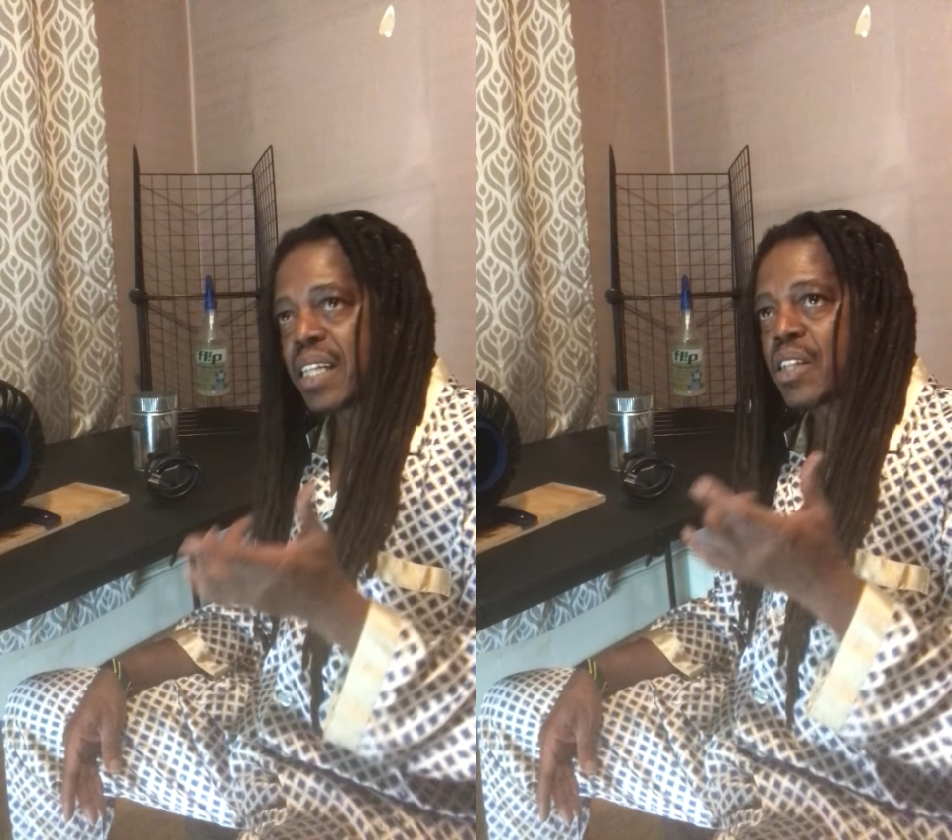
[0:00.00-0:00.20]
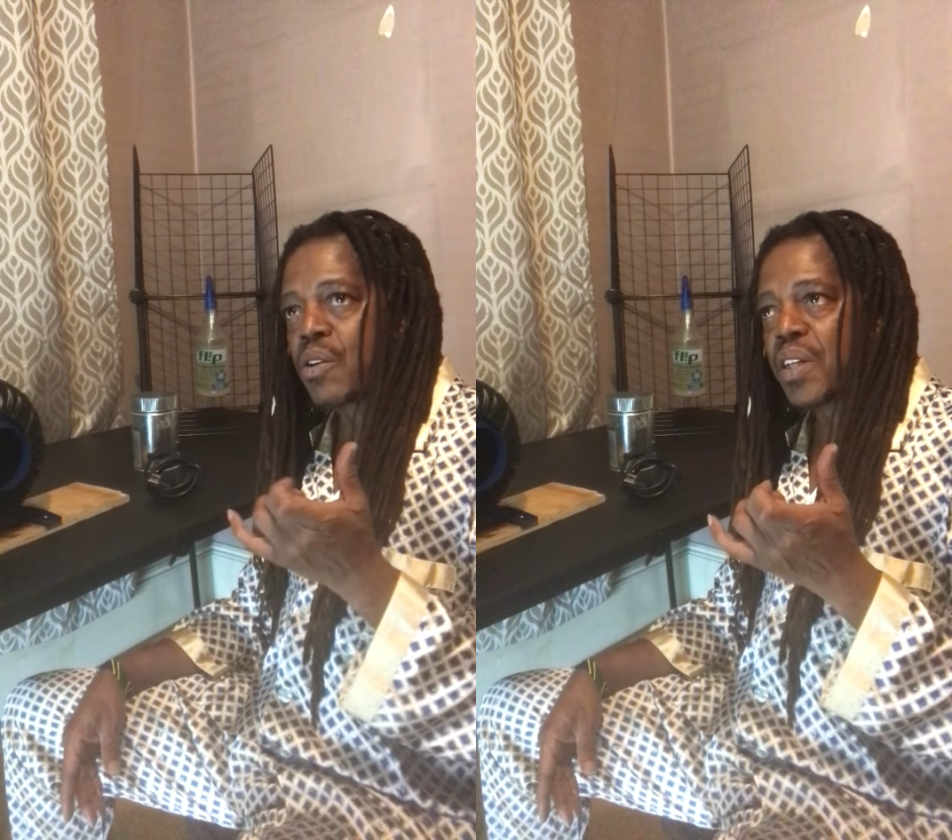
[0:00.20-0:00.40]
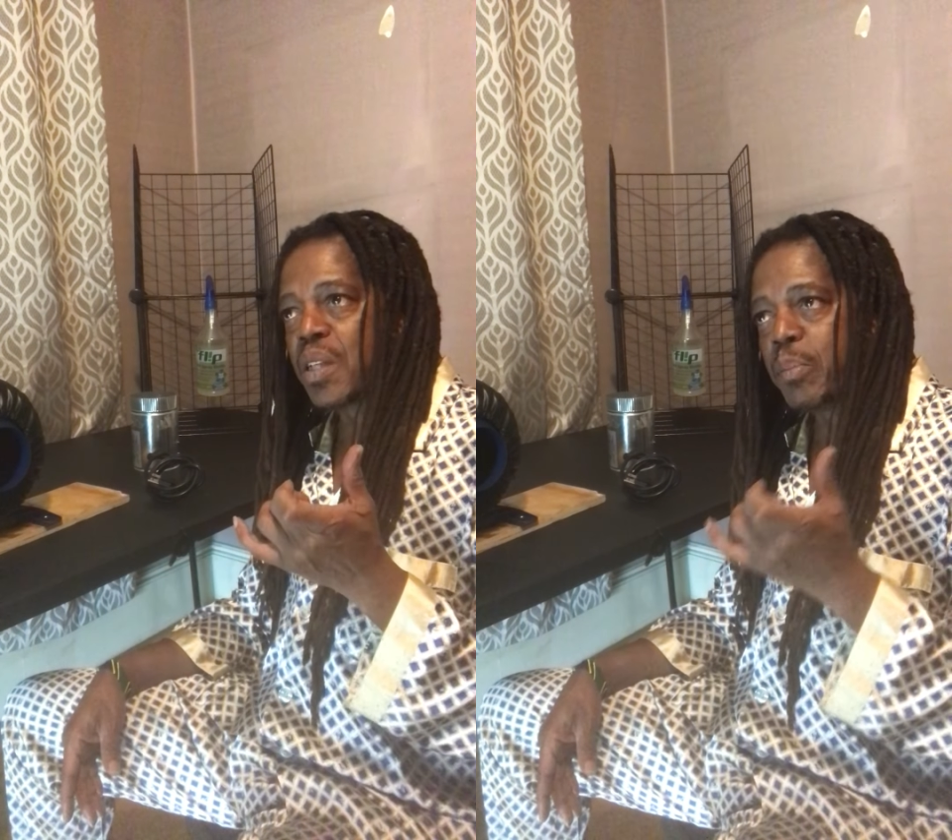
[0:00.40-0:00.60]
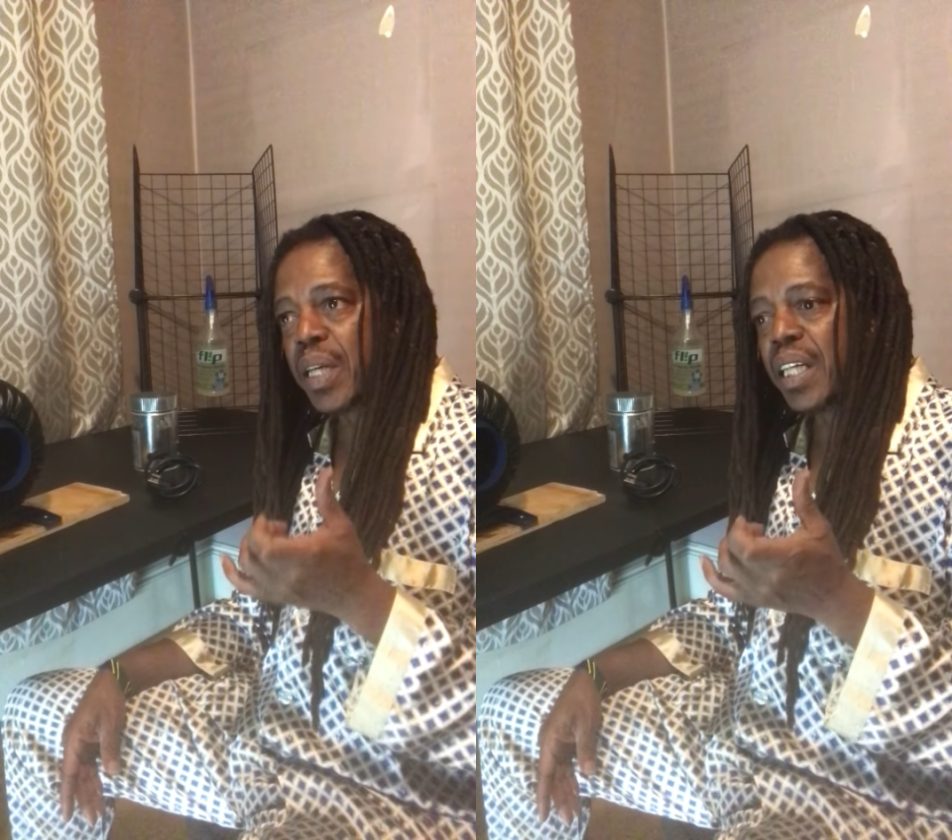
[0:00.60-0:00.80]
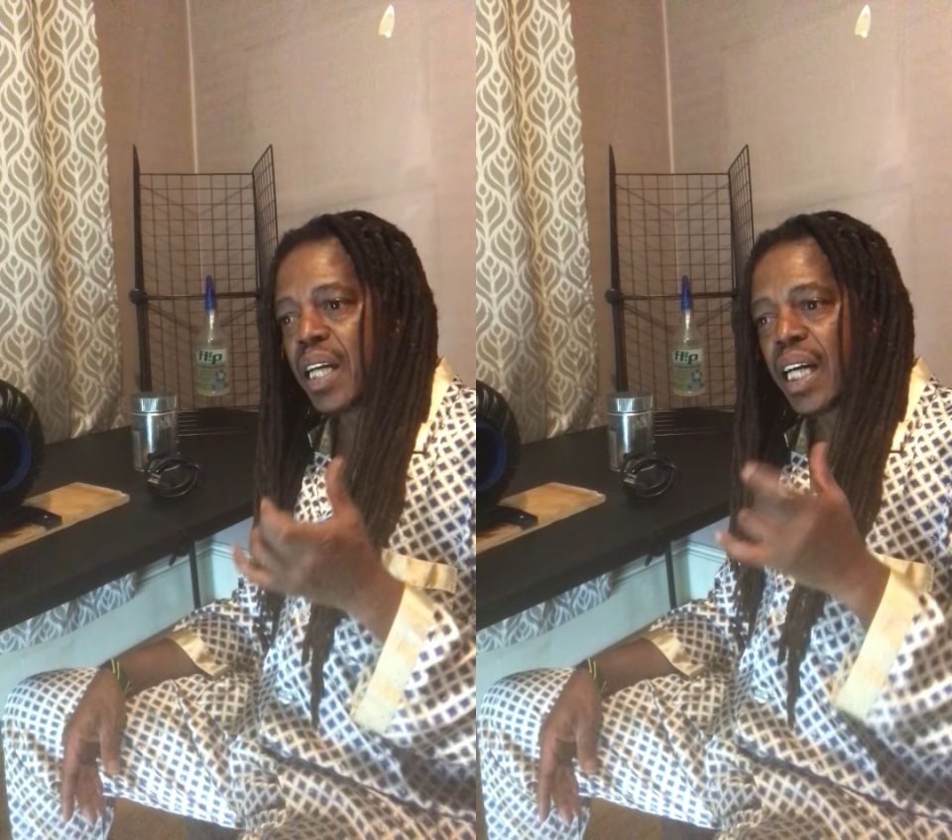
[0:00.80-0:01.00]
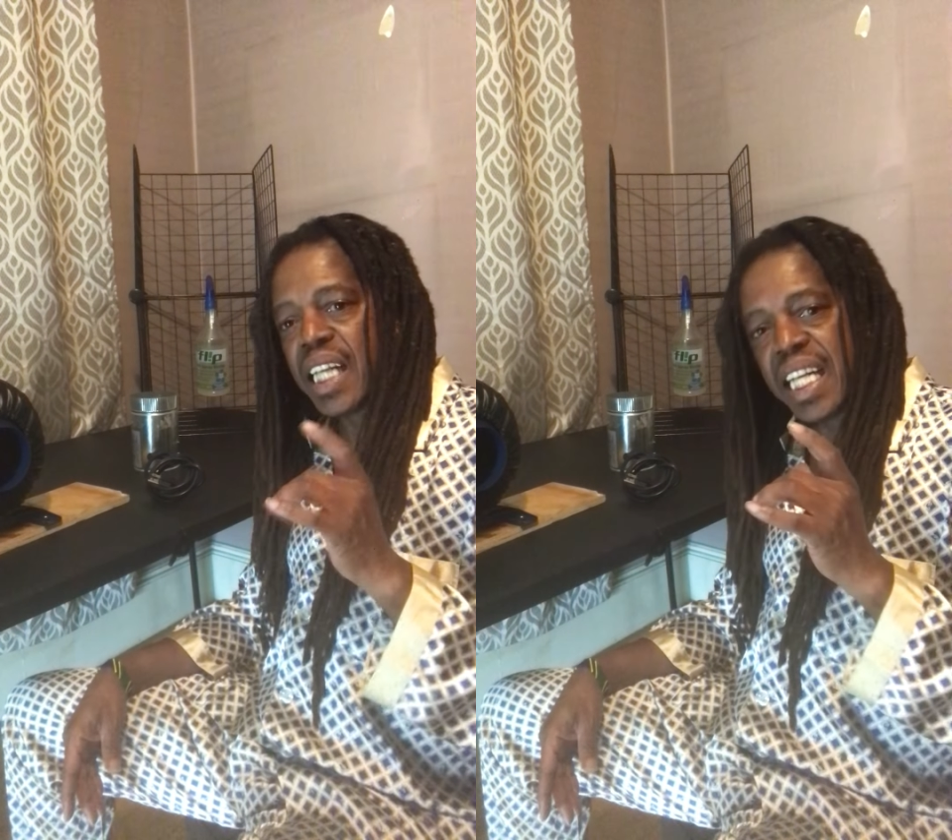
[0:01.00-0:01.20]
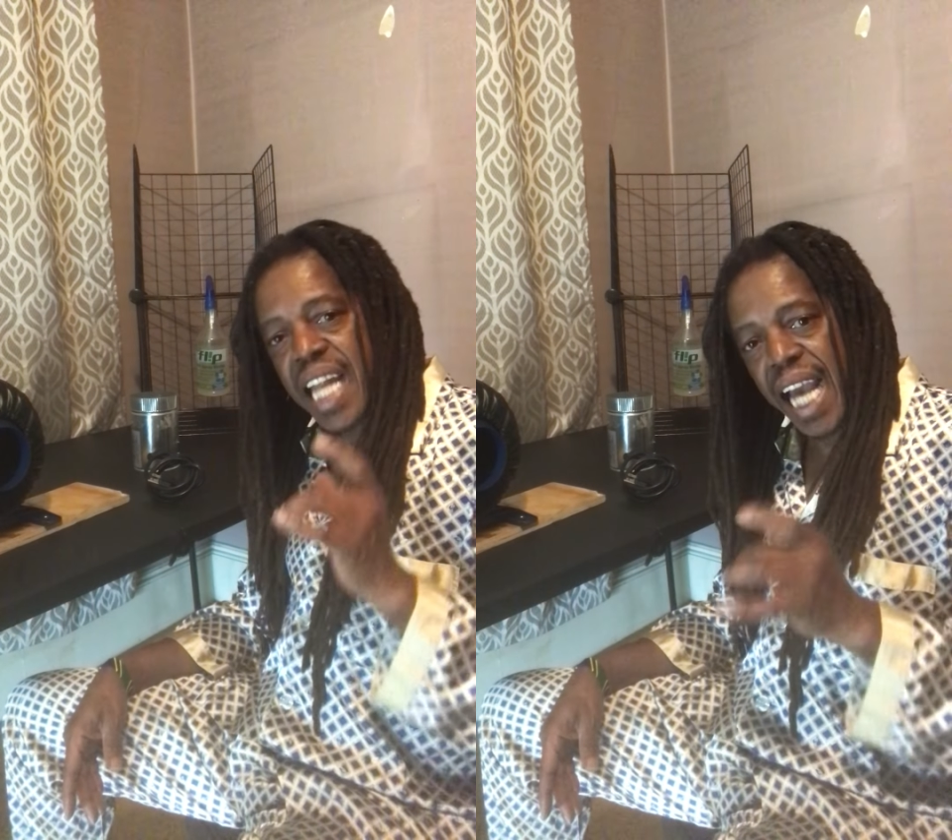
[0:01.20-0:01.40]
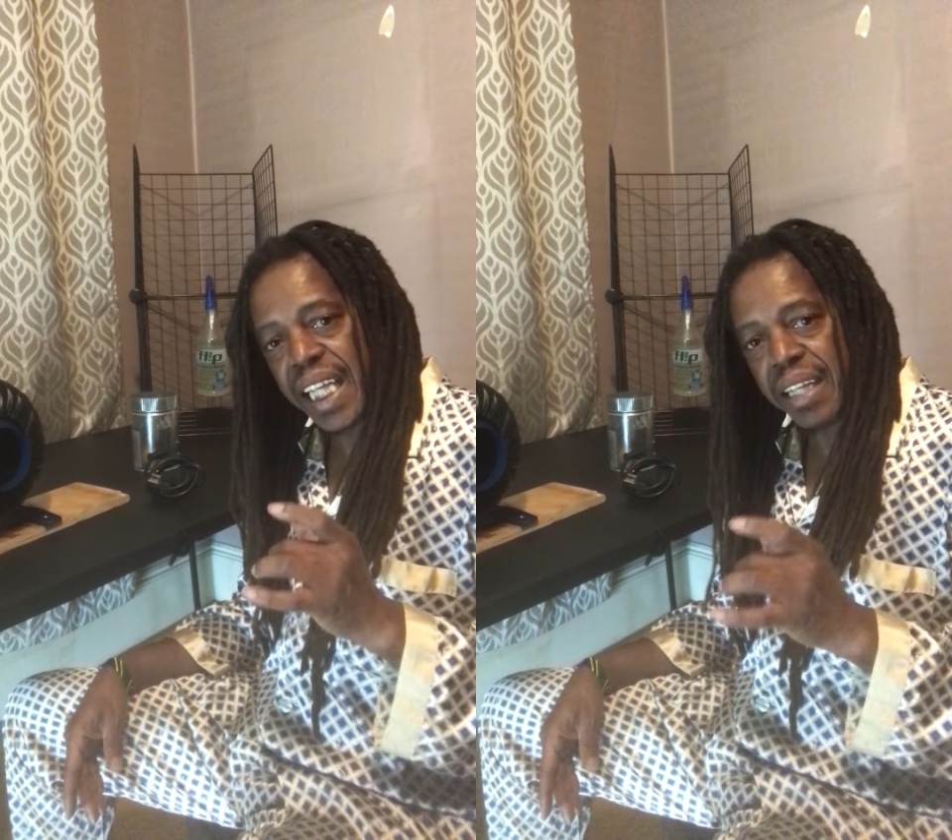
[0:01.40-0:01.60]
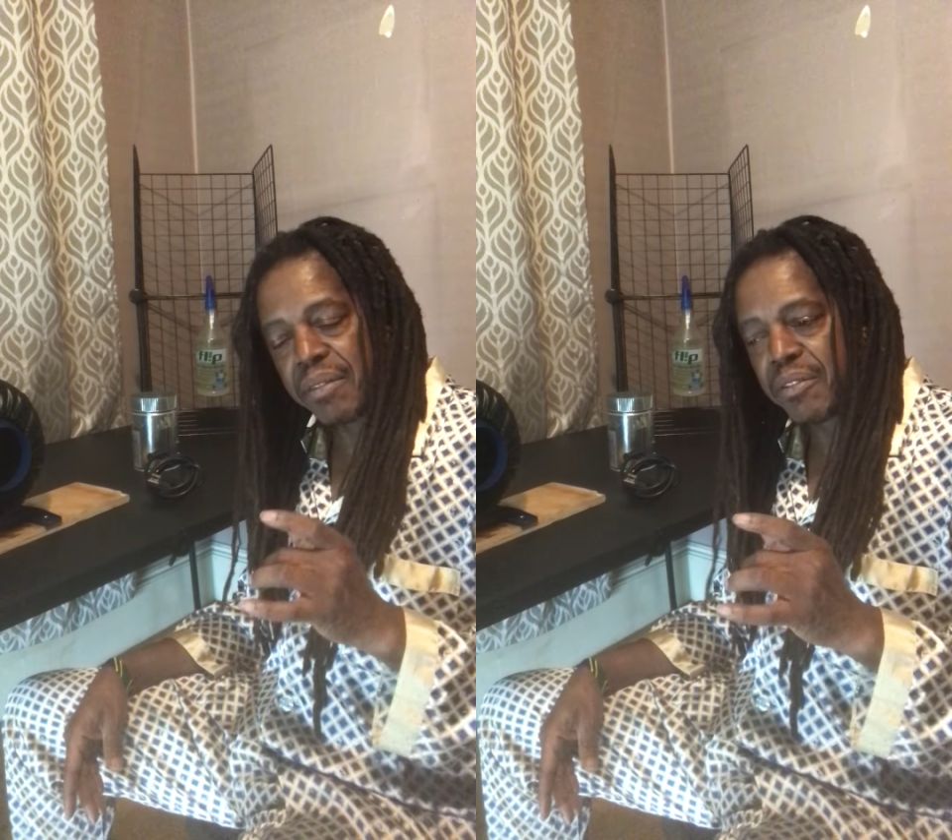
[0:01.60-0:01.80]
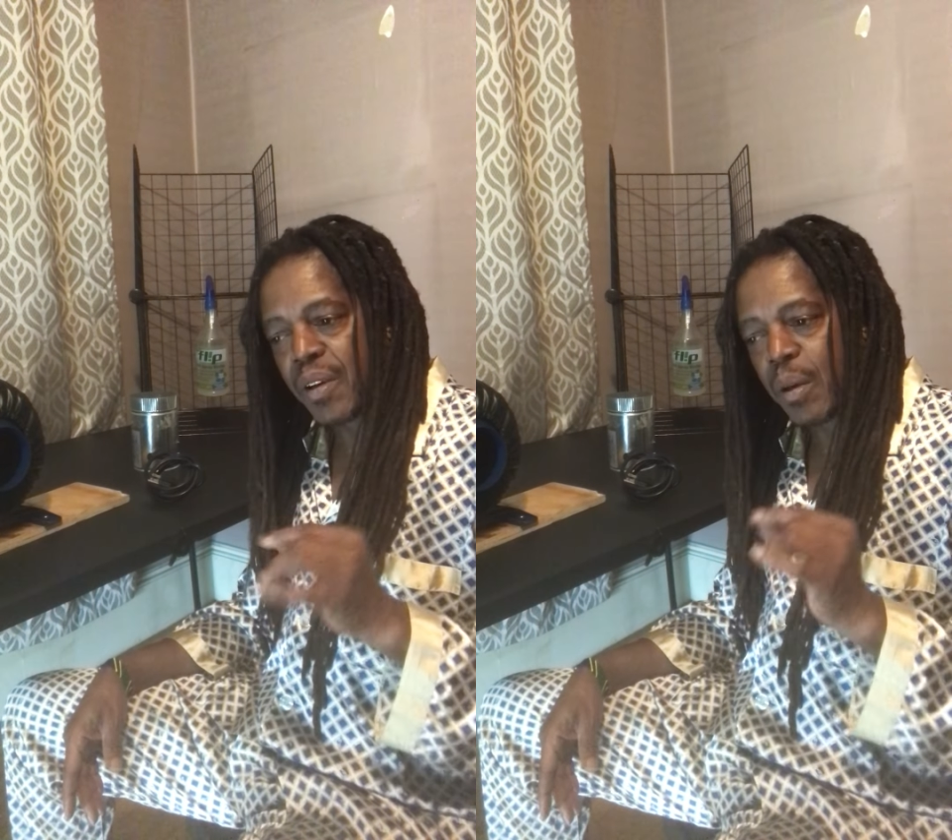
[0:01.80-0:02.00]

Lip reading: is going to be a negative